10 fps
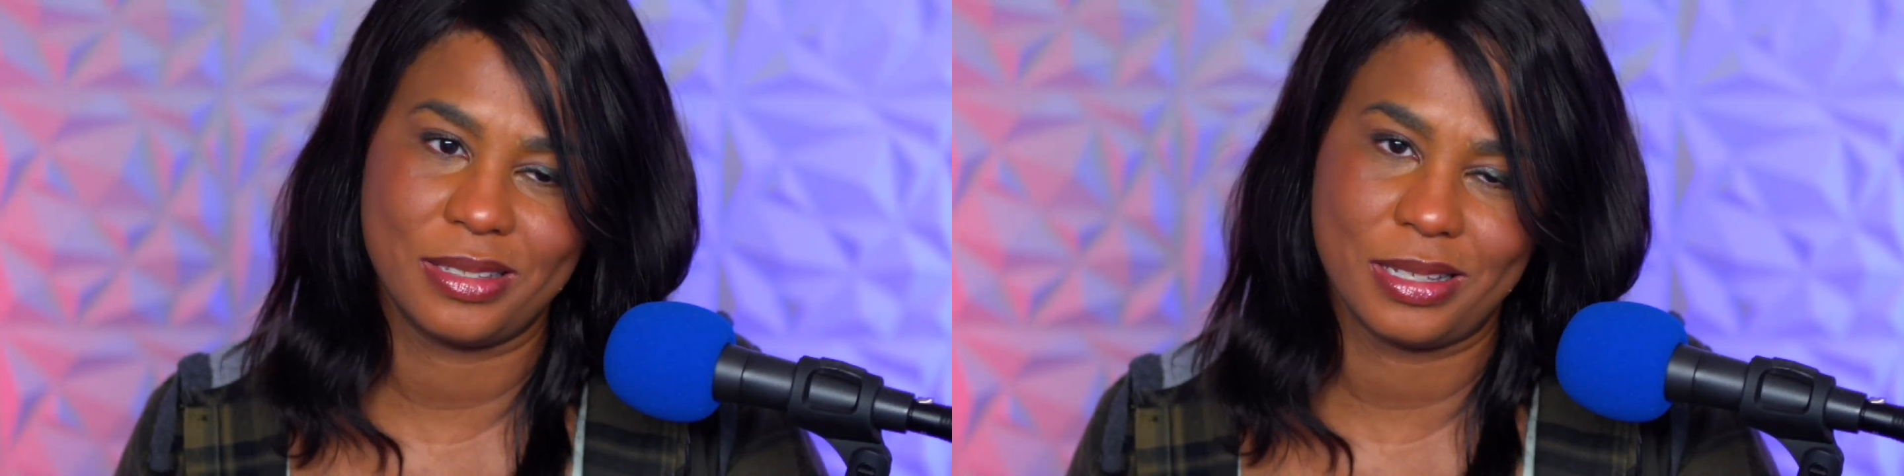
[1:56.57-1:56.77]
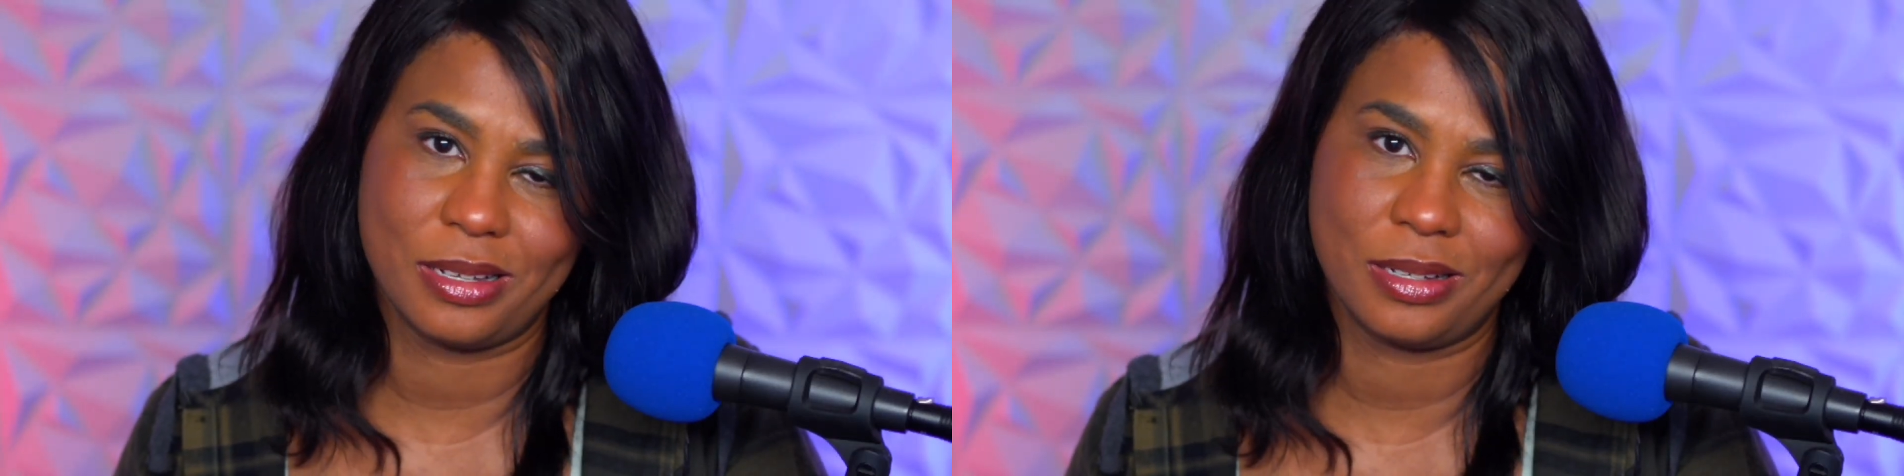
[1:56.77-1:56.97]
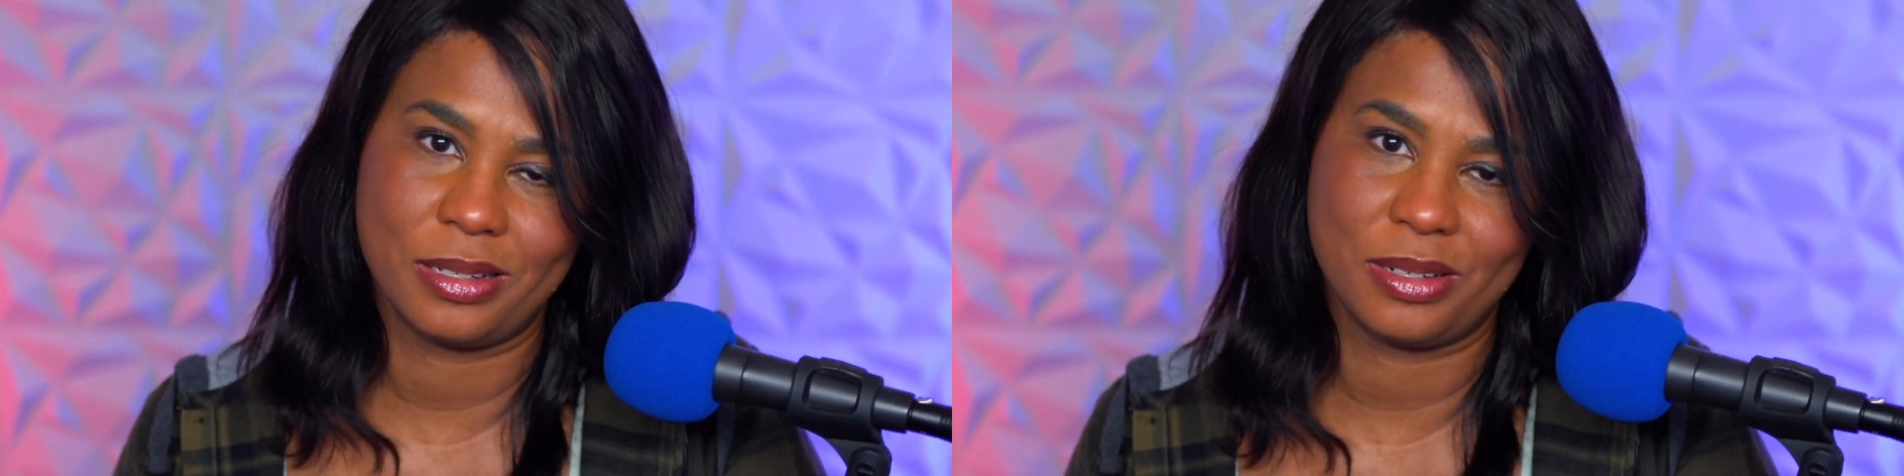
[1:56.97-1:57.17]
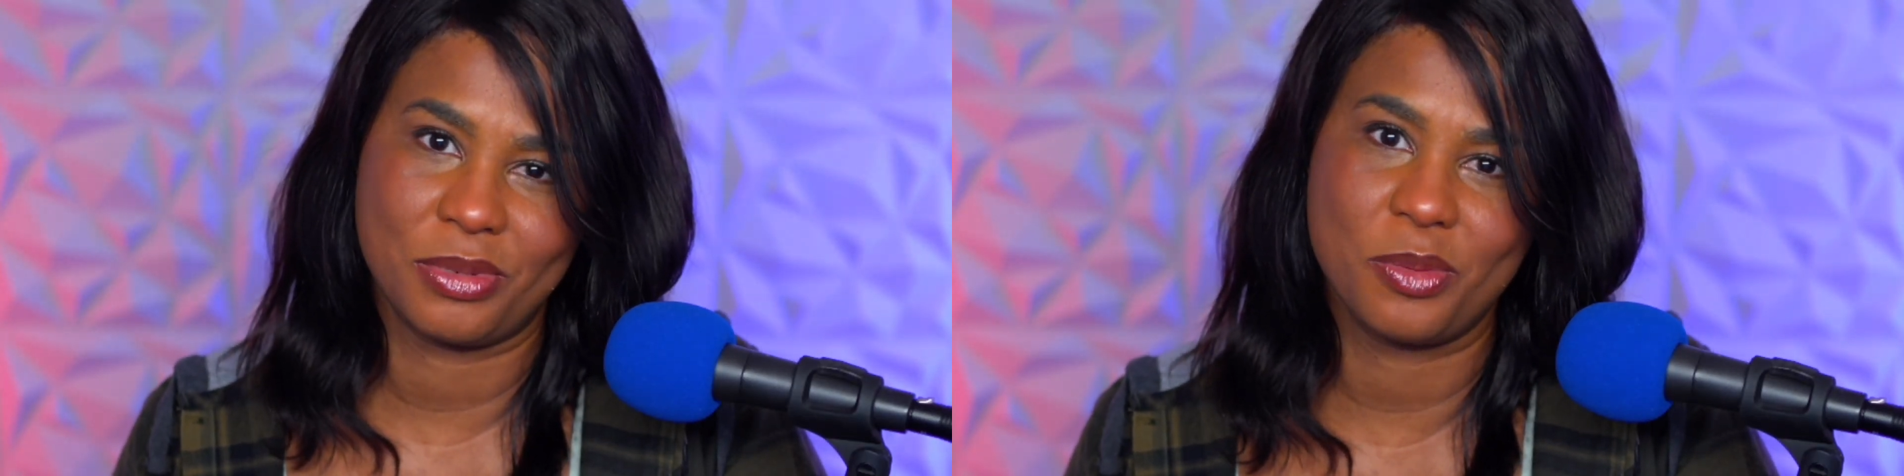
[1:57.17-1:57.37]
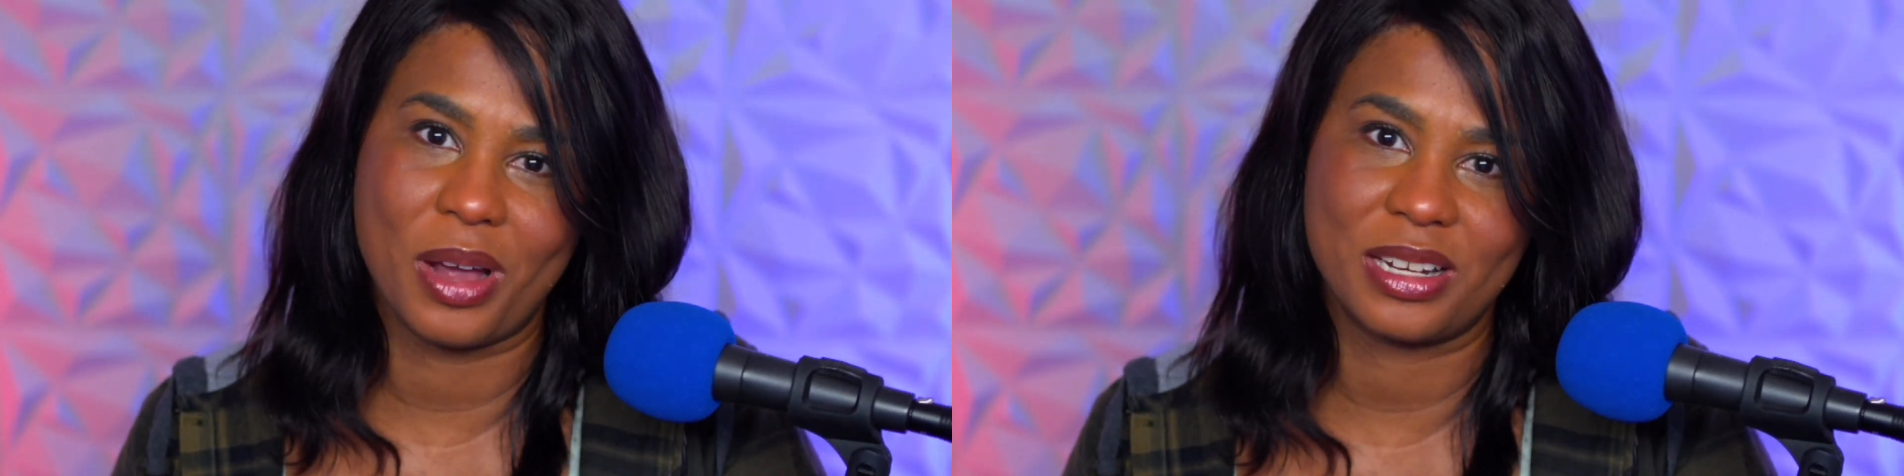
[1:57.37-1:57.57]
Uh,
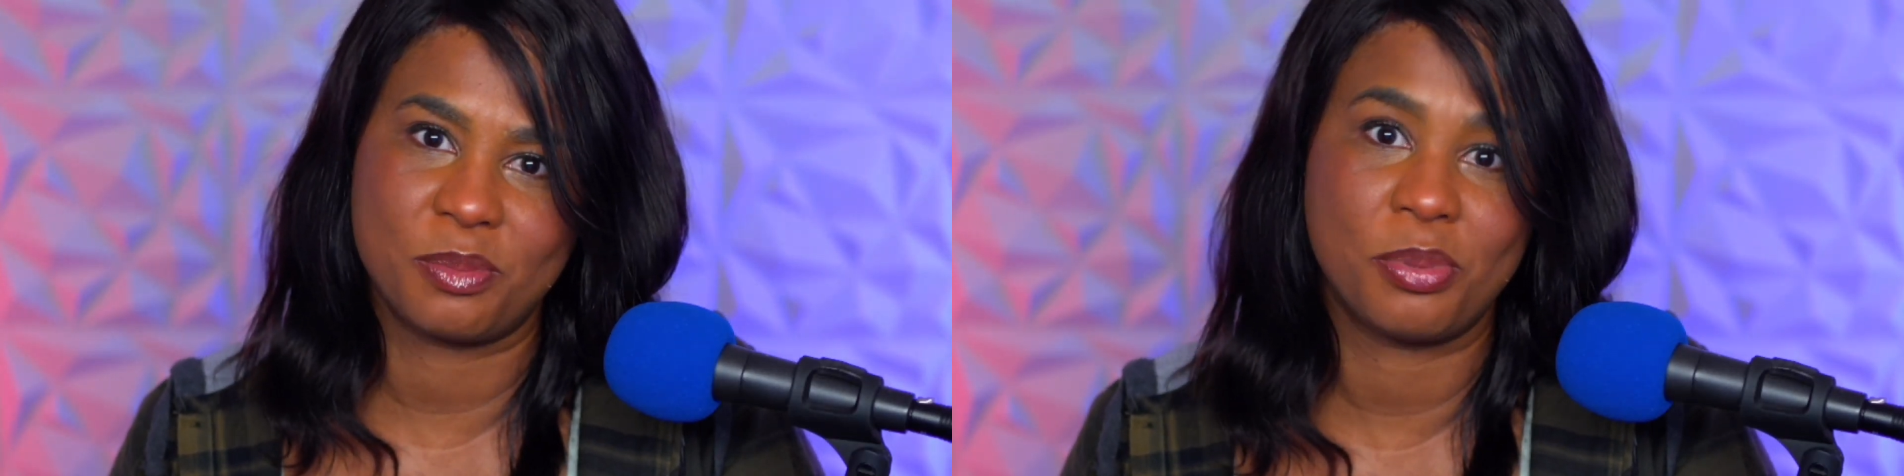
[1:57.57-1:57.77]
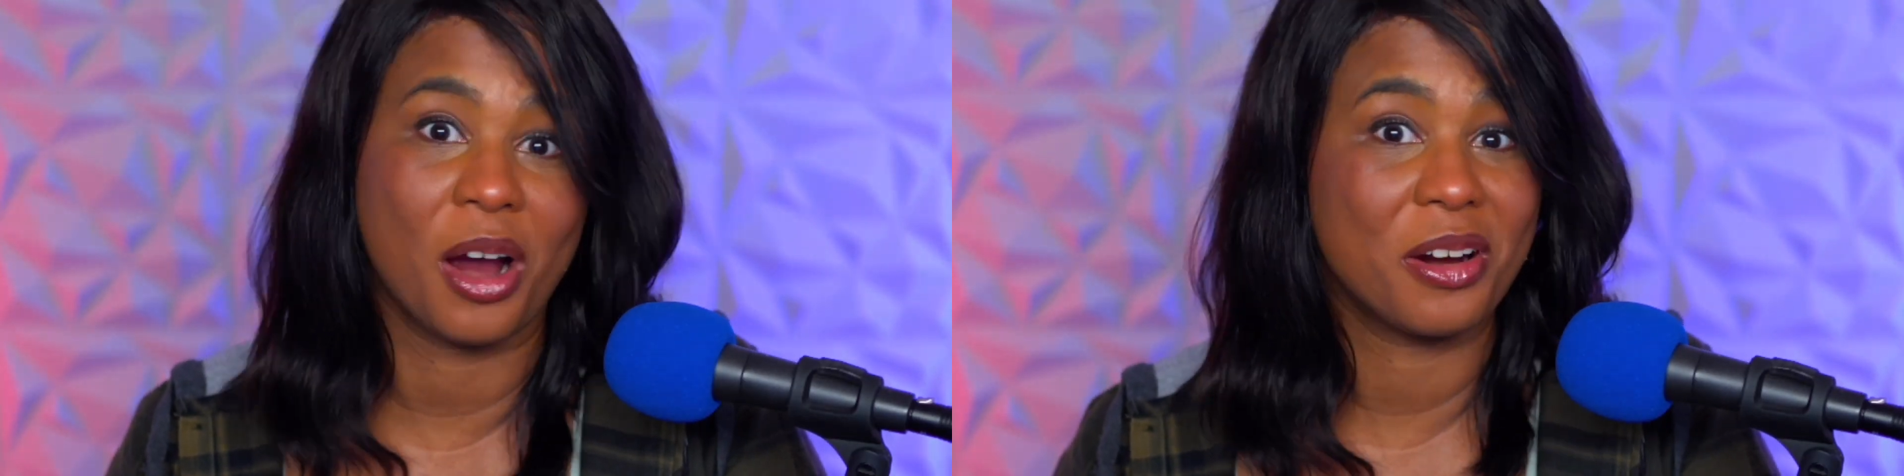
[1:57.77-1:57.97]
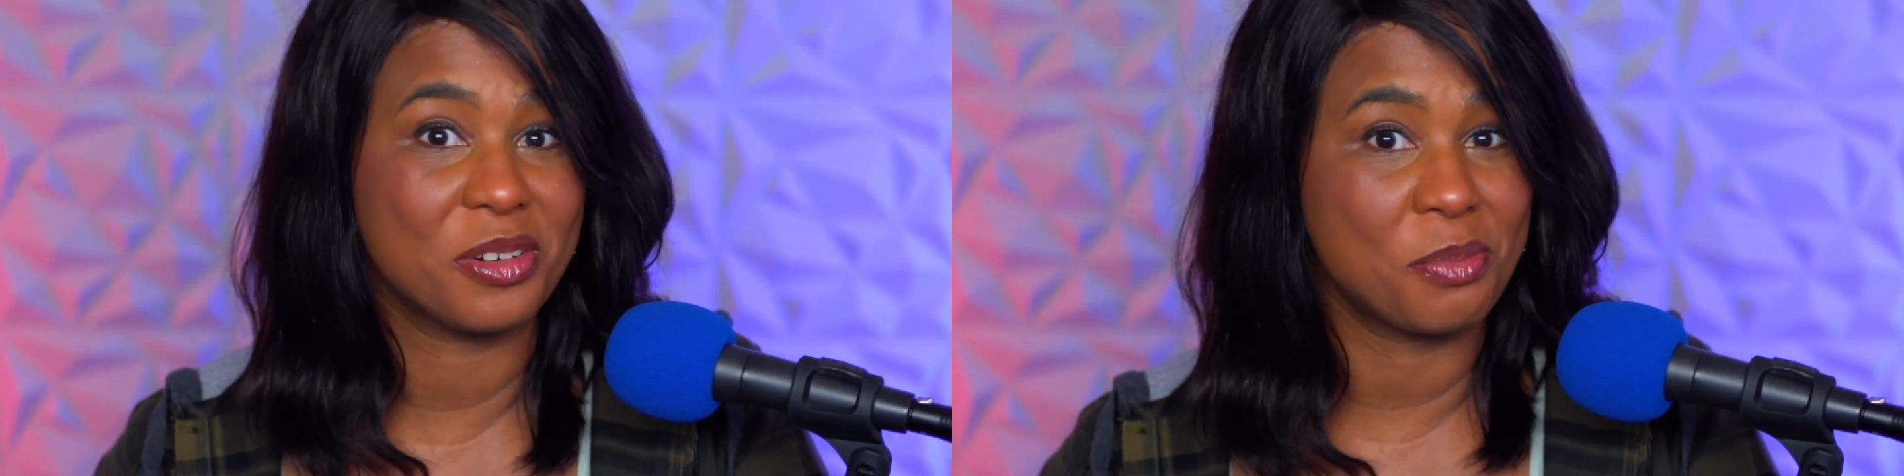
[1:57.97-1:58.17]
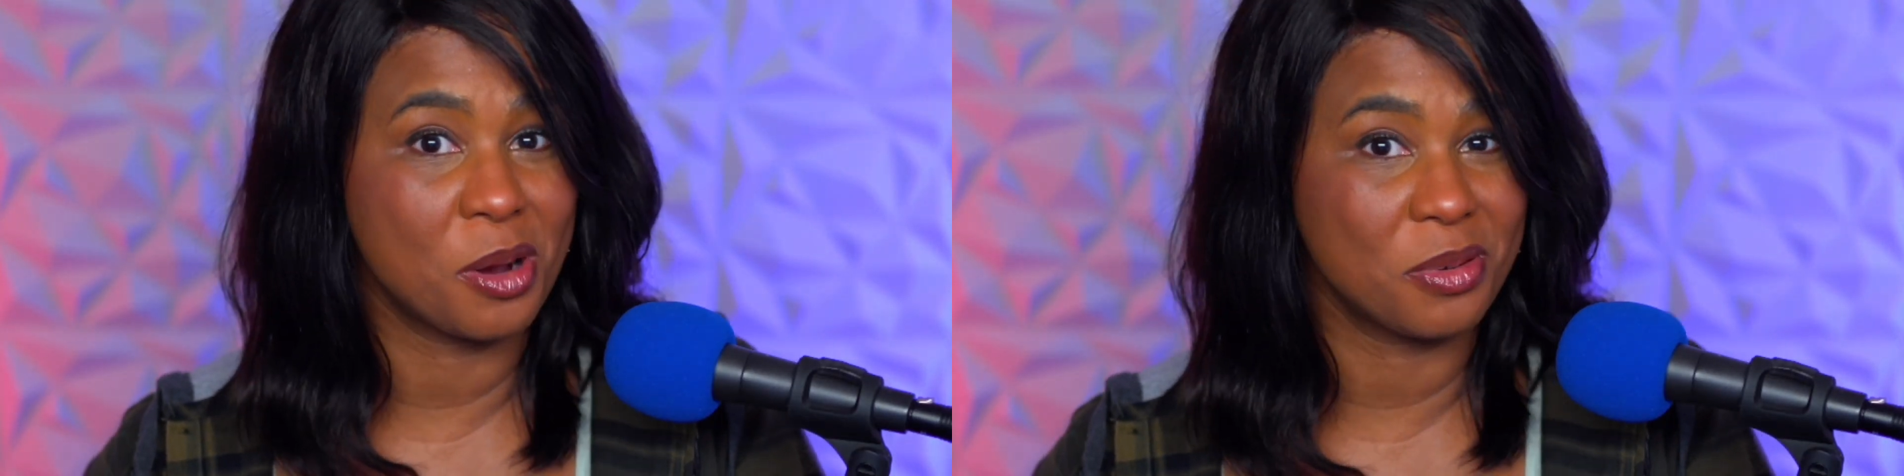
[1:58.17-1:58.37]
rewatched part of Boba